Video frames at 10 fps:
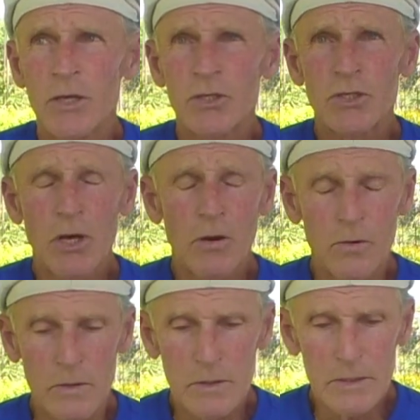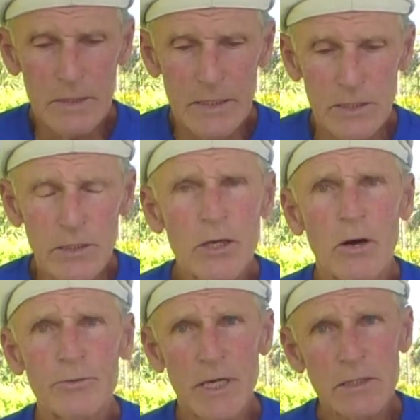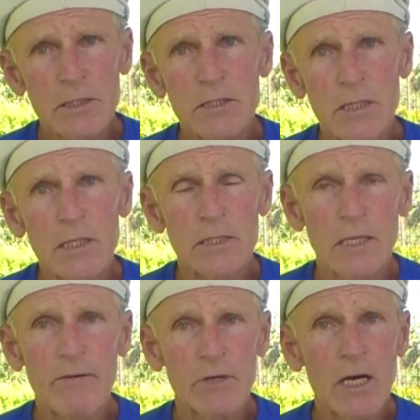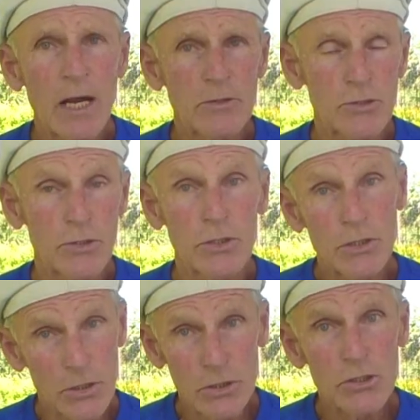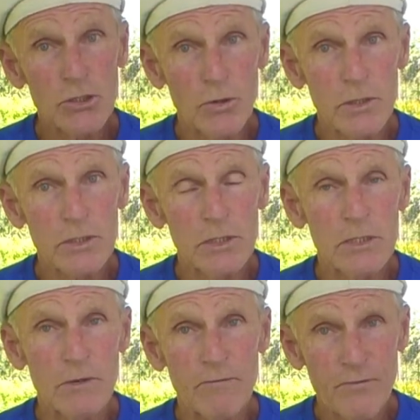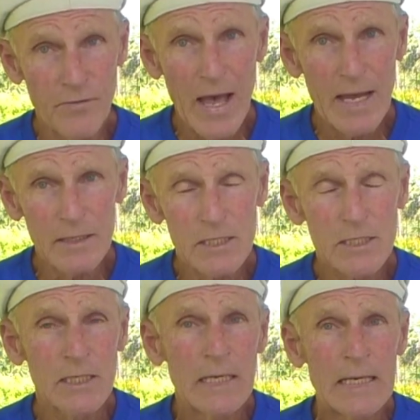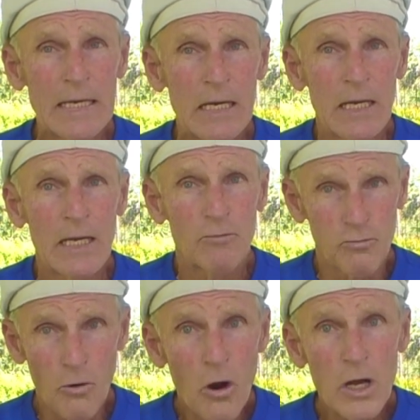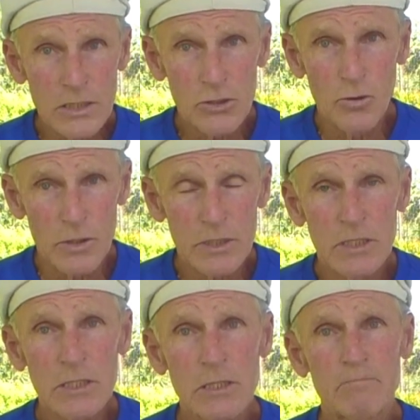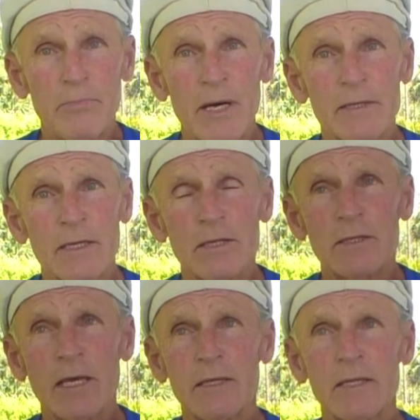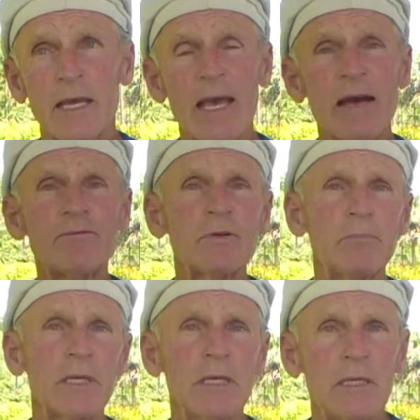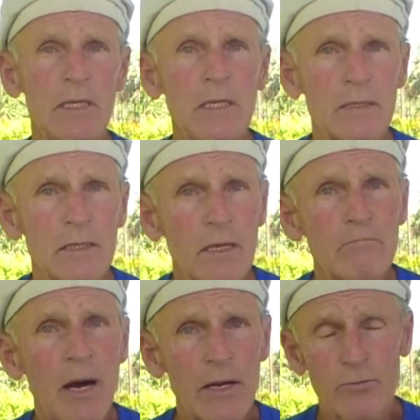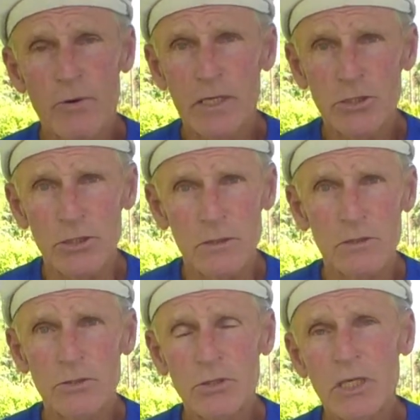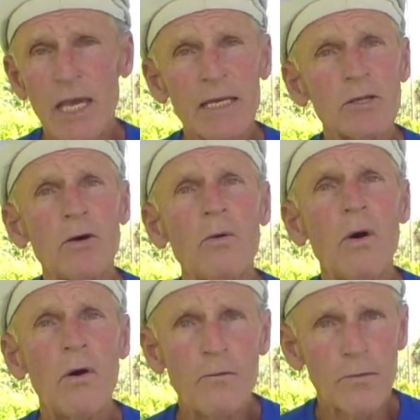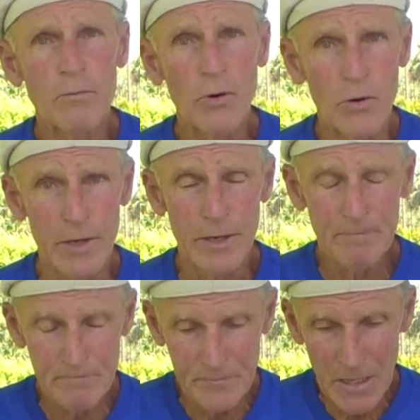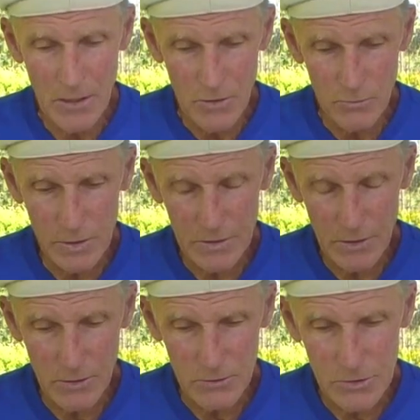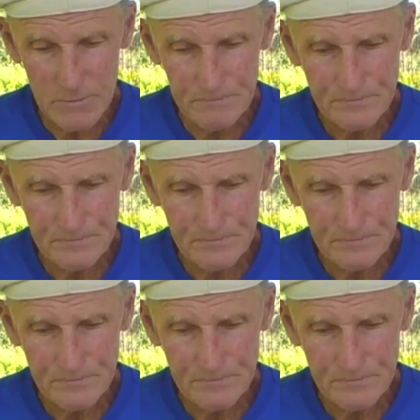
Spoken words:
So, nuts and seeds and avocados are good sources of fats, raw sources, but they have to be eaten in moderation. You can't go overboard with those.